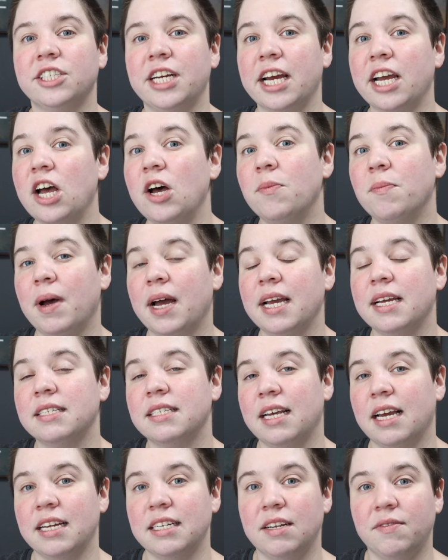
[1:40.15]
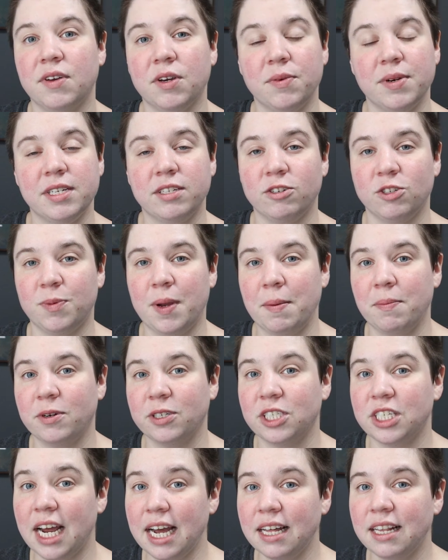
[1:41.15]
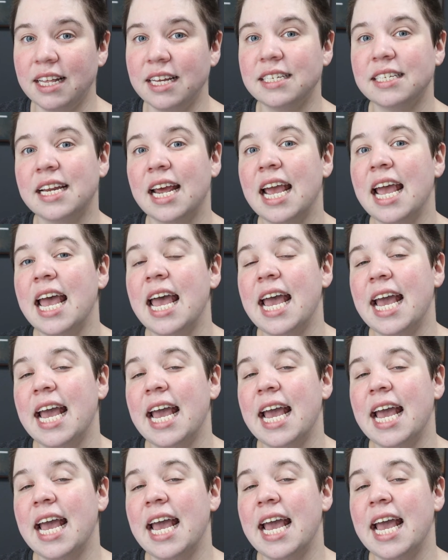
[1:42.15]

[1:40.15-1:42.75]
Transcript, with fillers: check out my scientific research paper checklist.